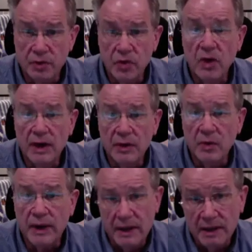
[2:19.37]
You know how to
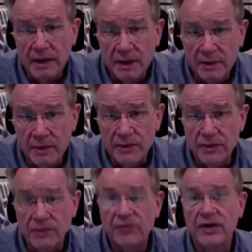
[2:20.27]
win, in other words.
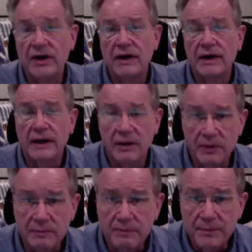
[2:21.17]
You figured it
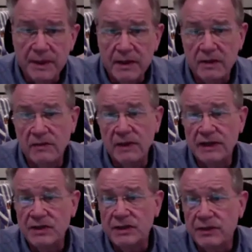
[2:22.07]
out. You've
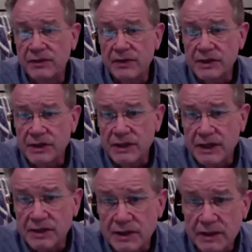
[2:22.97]
got your
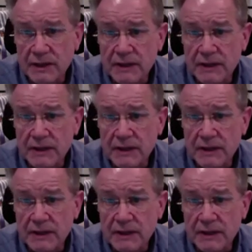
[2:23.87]
differentiation.